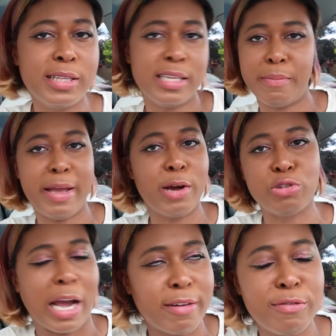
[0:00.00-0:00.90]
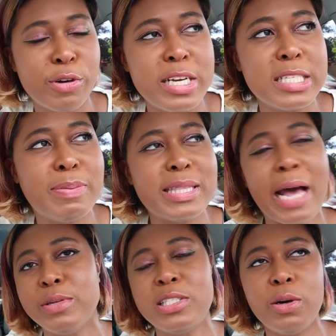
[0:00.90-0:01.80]
like the mango dragon fruit is, but
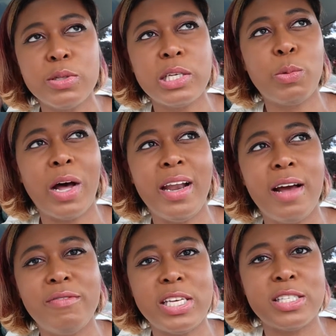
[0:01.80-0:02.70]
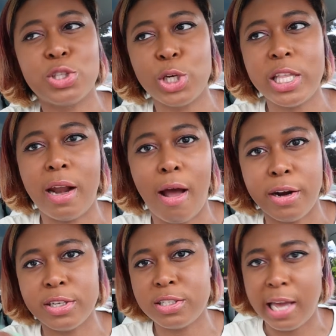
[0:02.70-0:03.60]
that was the only one of these three that
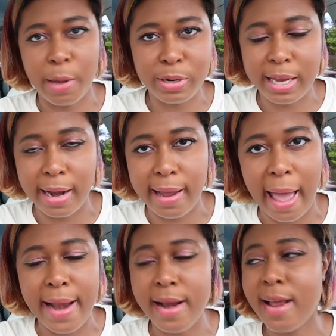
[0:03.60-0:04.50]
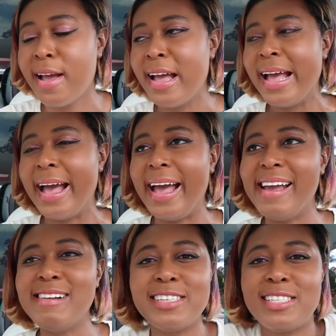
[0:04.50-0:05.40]
honestly I would get again.
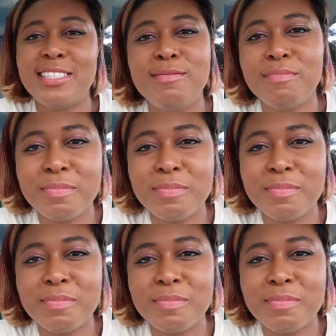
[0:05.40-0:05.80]
It just,